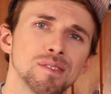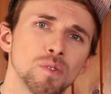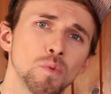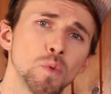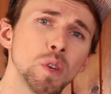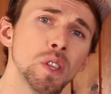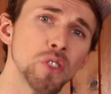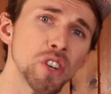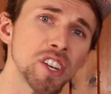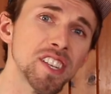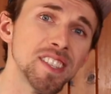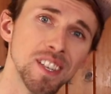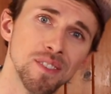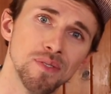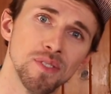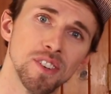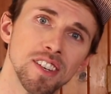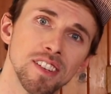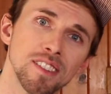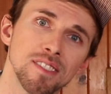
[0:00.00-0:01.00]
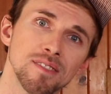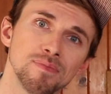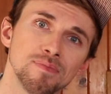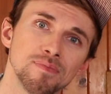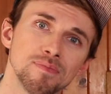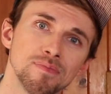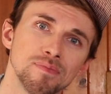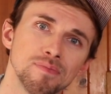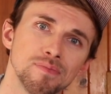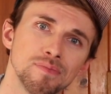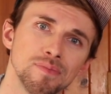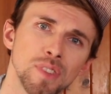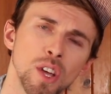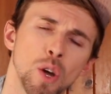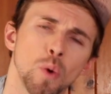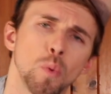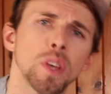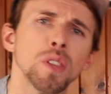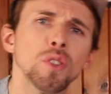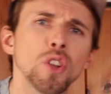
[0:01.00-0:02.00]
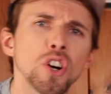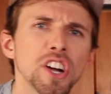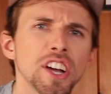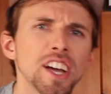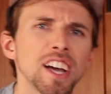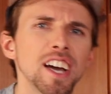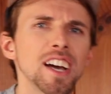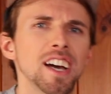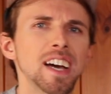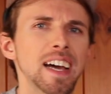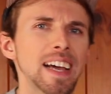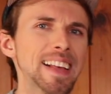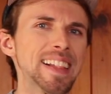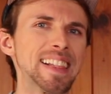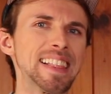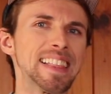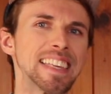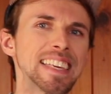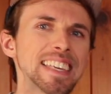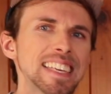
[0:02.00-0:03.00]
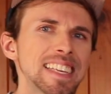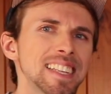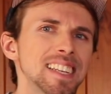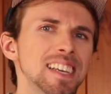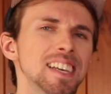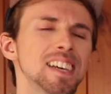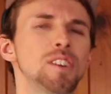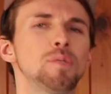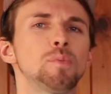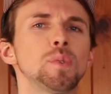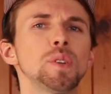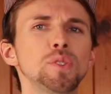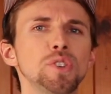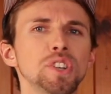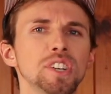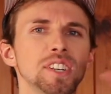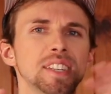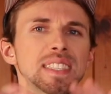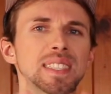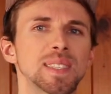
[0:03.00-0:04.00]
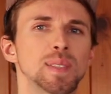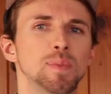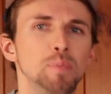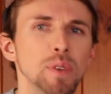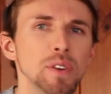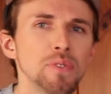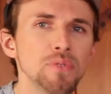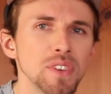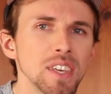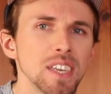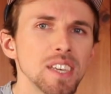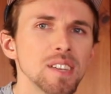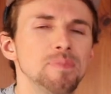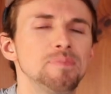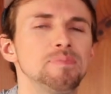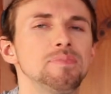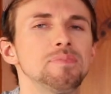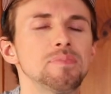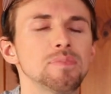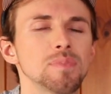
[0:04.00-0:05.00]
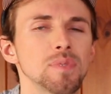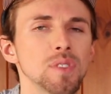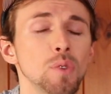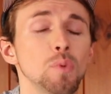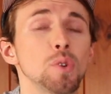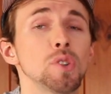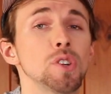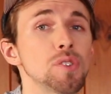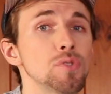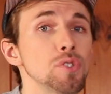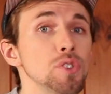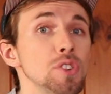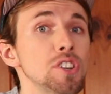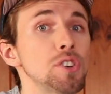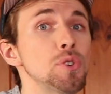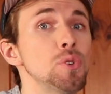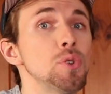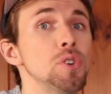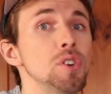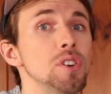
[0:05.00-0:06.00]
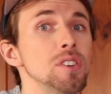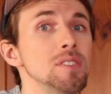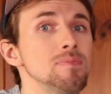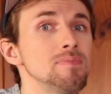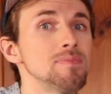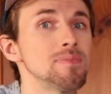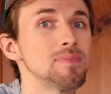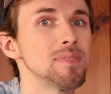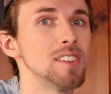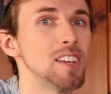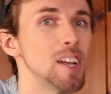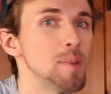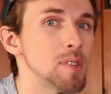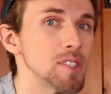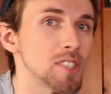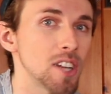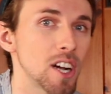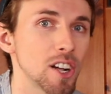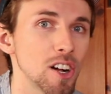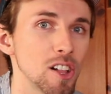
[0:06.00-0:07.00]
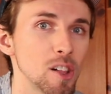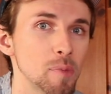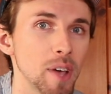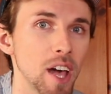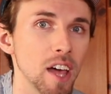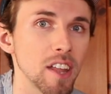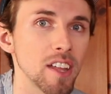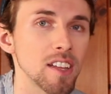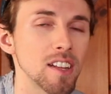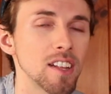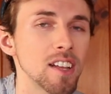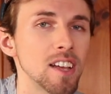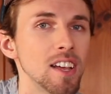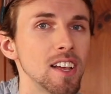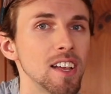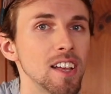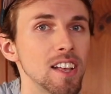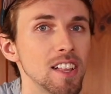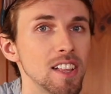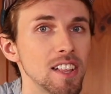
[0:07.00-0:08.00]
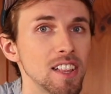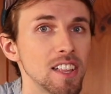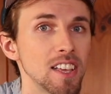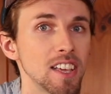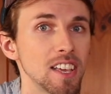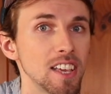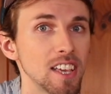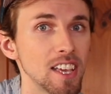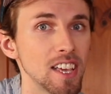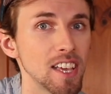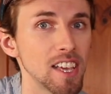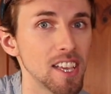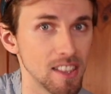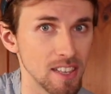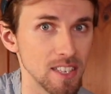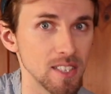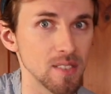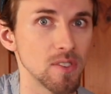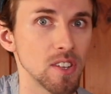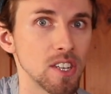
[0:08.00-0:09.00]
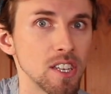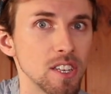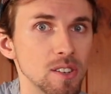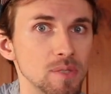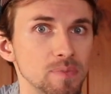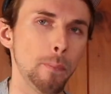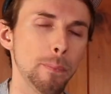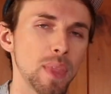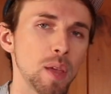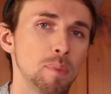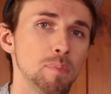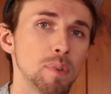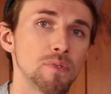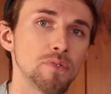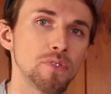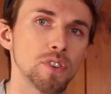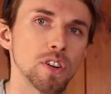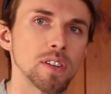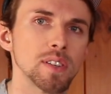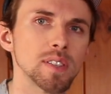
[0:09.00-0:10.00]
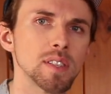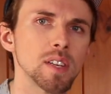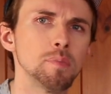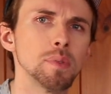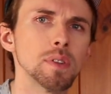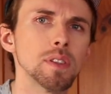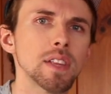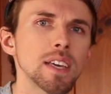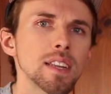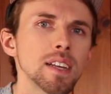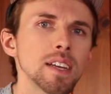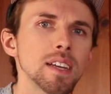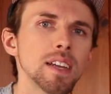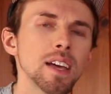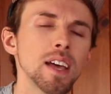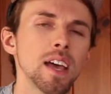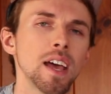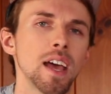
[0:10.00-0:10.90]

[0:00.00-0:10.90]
we look different. We look clean, we look spiffy, we look really cool, and I'm gonna talk all about it in this video. But first, a belated